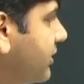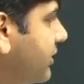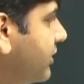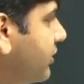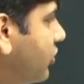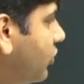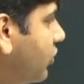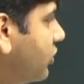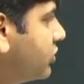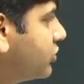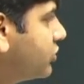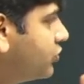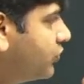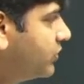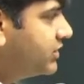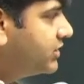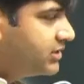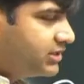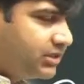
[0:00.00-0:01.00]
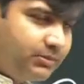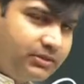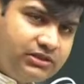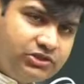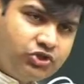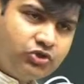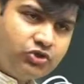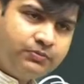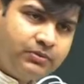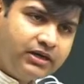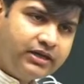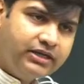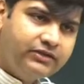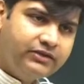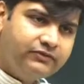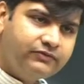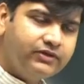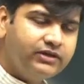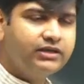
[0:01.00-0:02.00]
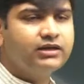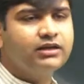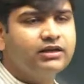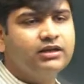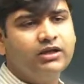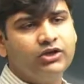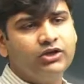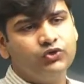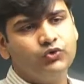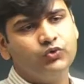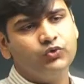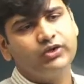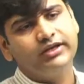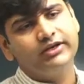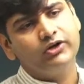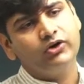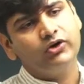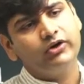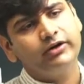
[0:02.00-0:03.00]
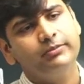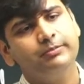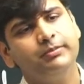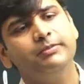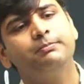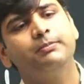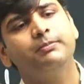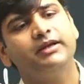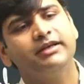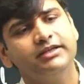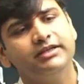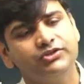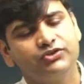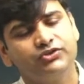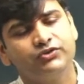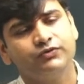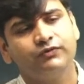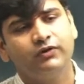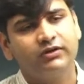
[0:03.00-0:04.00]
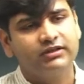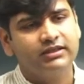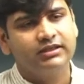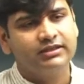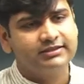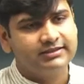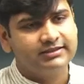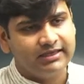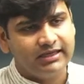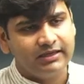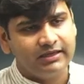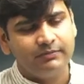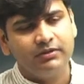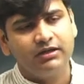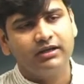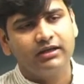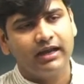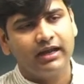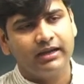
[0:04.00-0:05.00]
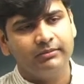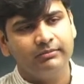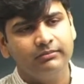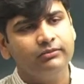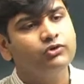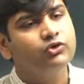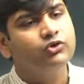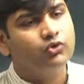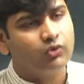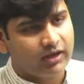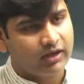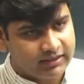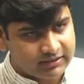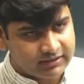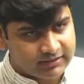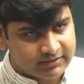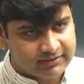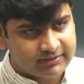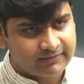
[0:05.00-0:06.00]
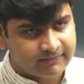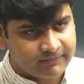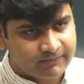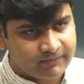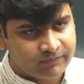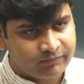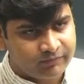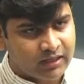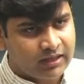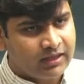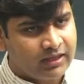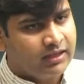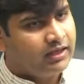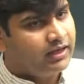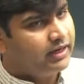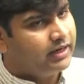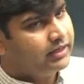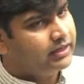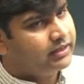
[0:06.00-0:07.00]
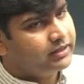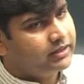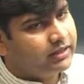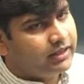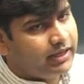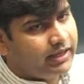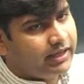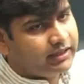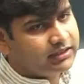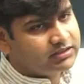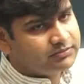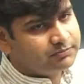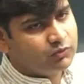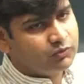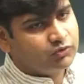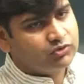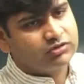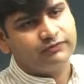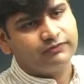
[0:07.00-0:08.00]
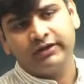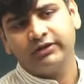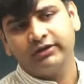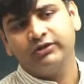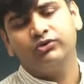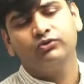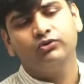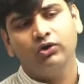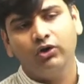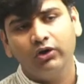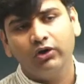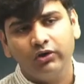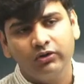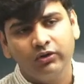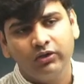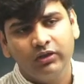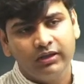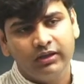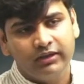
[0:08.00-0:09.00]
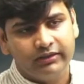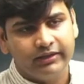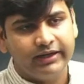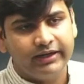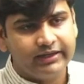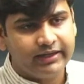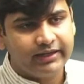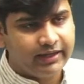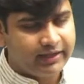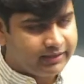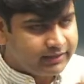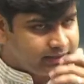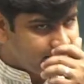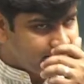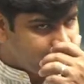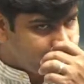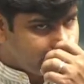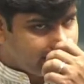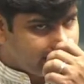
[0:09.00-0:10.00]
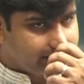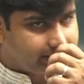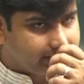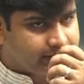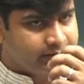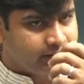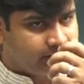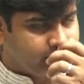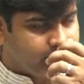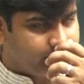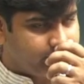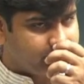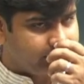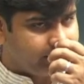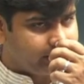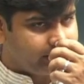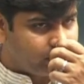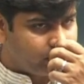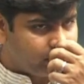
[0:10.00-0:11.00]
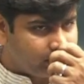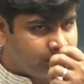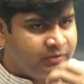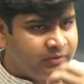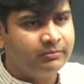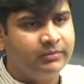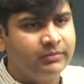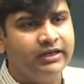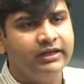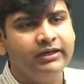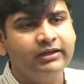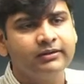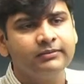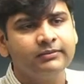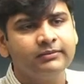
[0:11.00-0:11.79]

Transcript: Clause 2 is double jeopardy, where you cannot be punished for the same crime twice, and ex post facto law, that any act cannot be made